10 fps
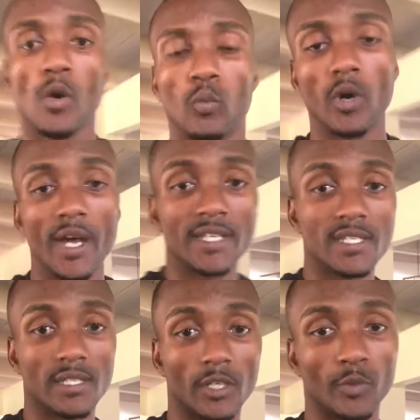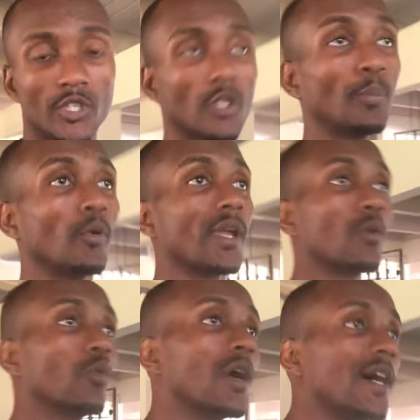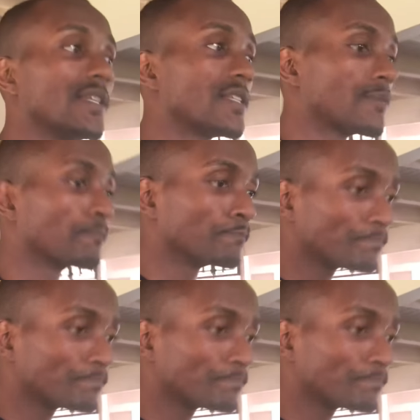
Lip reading: was